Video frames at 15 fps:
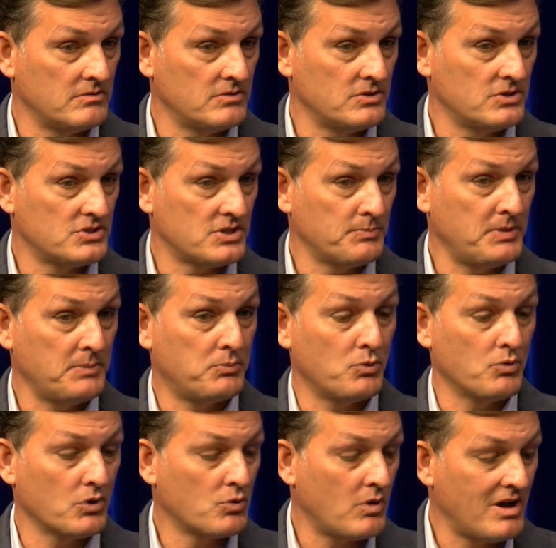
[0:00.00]
some people
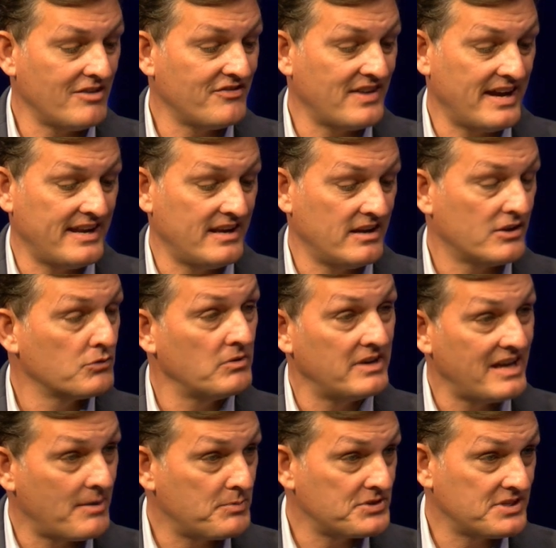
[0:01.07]
were qualified at a three and a
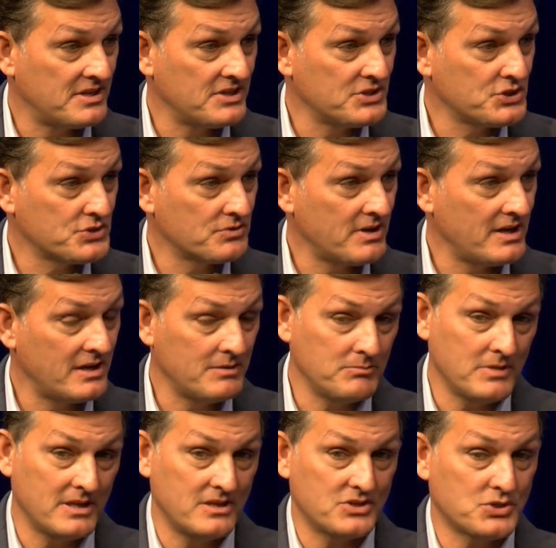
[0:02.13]
half percent interest rate, and
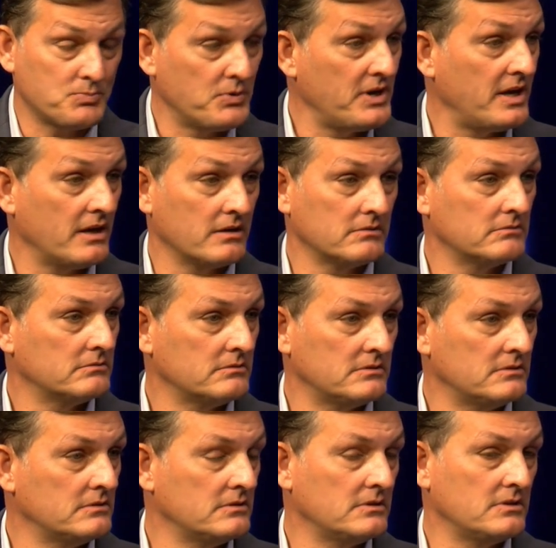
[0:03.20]
by the spring,
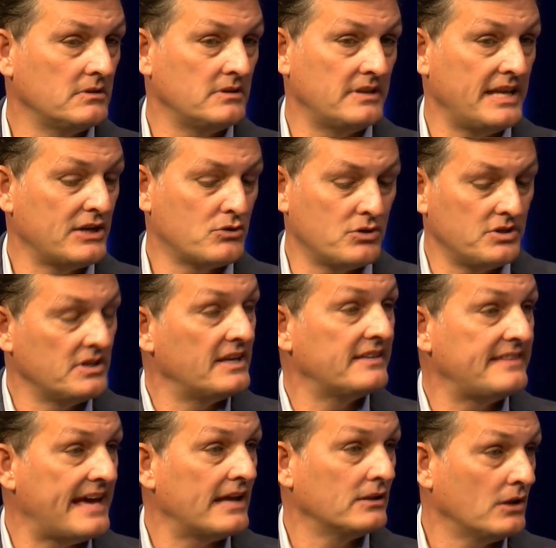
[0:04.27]
they couldn't get
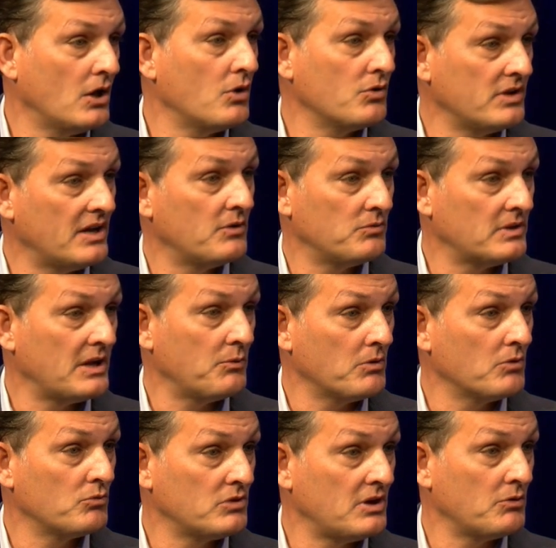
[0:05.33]
that loan that they
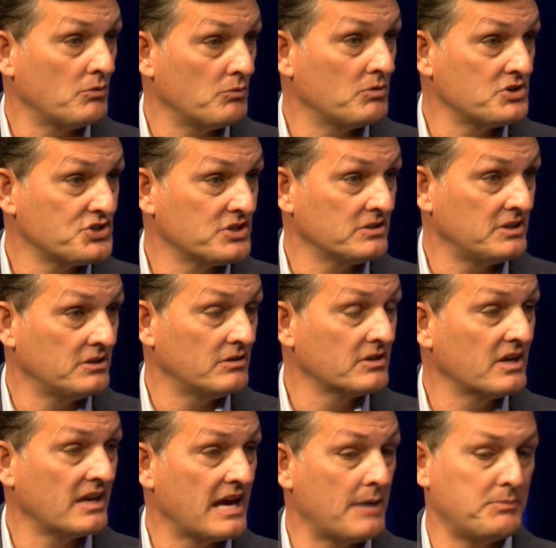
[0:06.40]
were they were originally
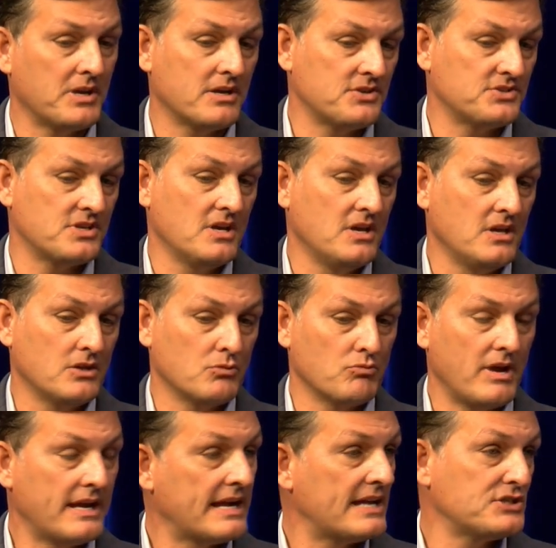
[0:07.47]
looking at because the
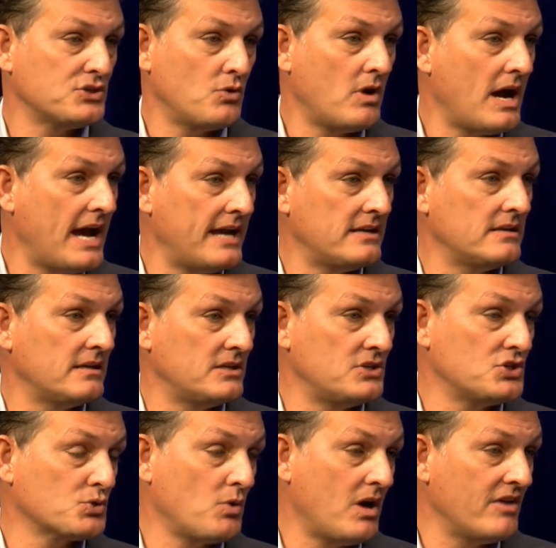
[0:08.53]
rate got so high it, it
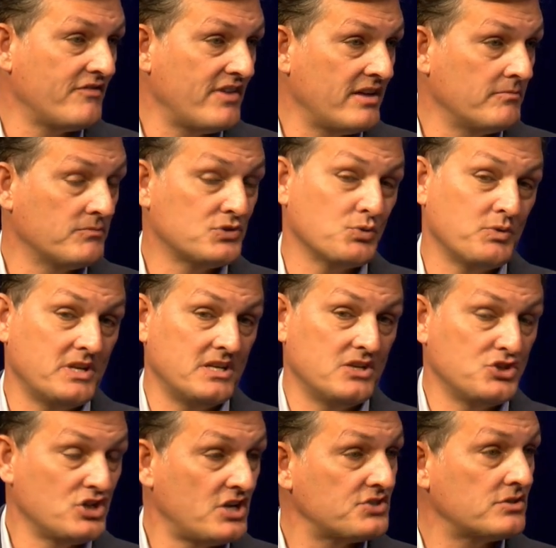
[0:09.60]
disqualified them. So we had to
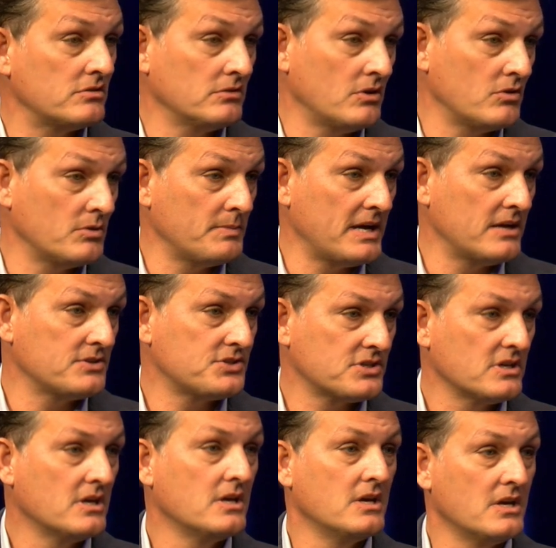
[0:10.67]
adjust their loan amounts.
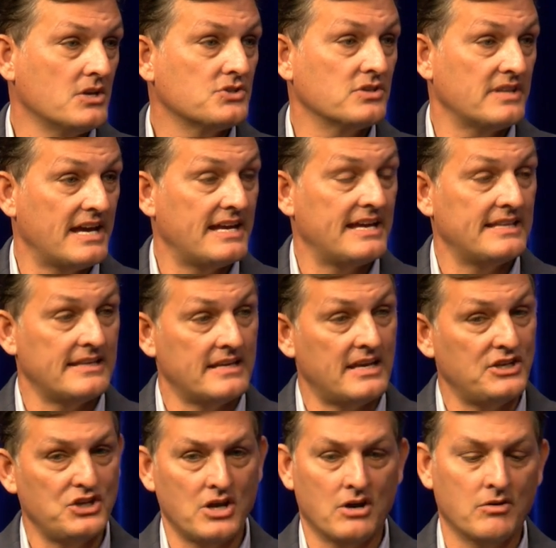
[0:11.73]
Oh, right. So that and,
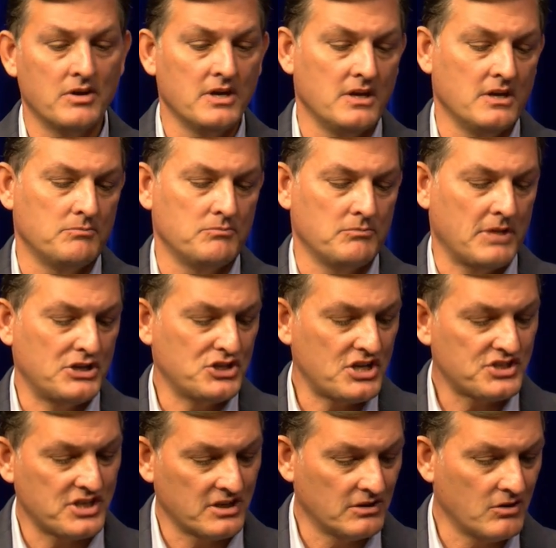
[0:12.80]
and you know by
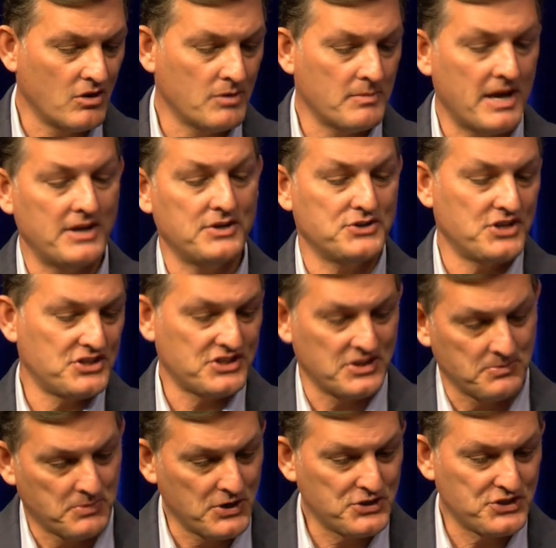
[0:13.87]
adjusting a loan amount, you're adjusting the
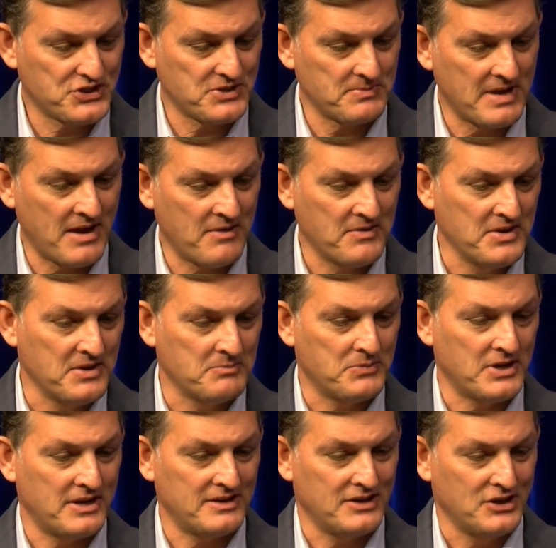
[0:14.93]
purchase amount,
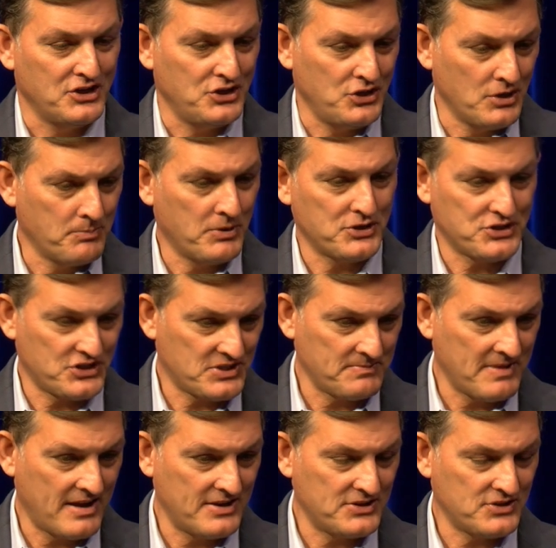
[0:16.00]
but your purchase
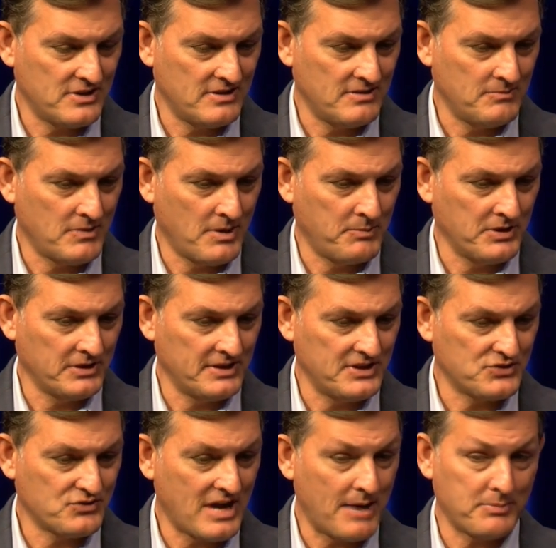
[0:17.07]
amount is ability
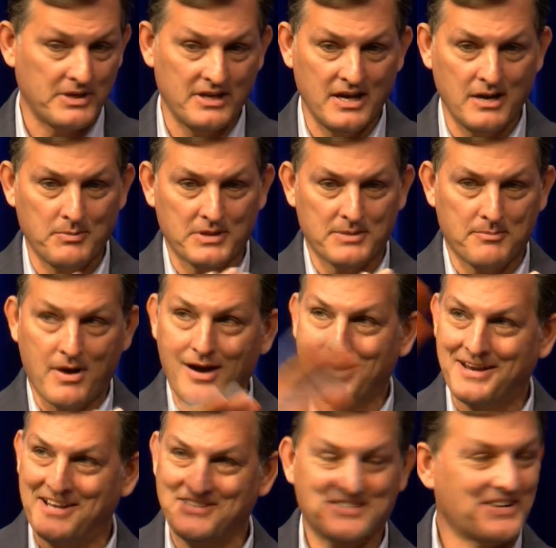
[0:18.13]
is dropping here, but the
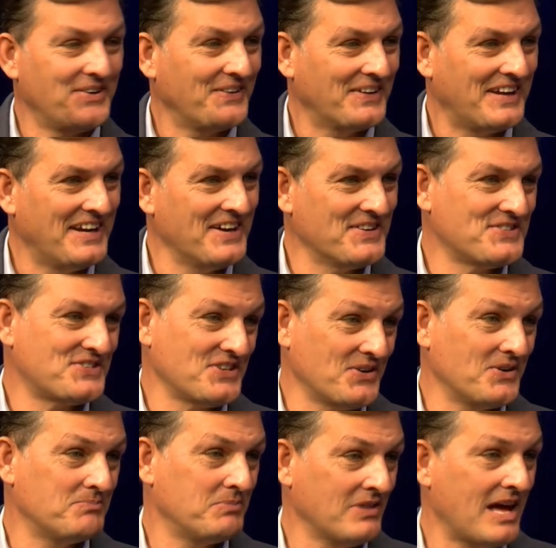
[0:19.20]
market is going here.
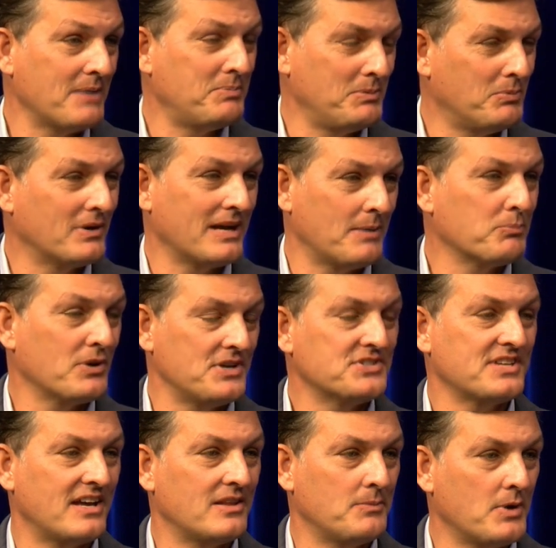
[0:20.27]
So right. a lot of people got
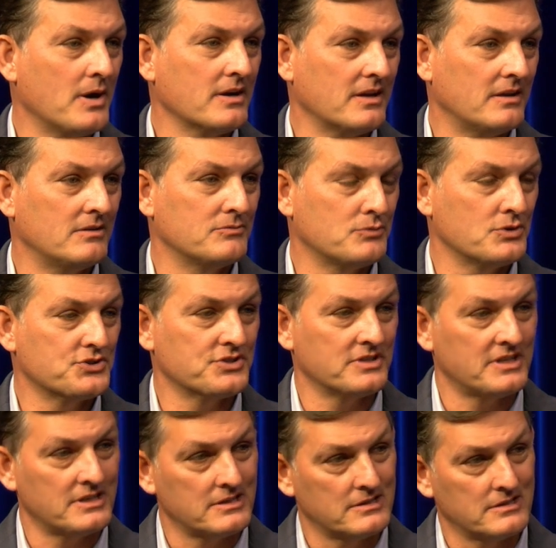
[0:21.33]
priced out of the market,
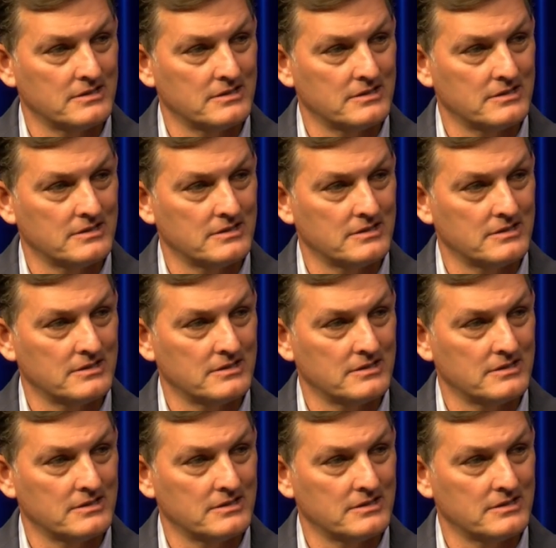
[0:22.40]
unfortunately.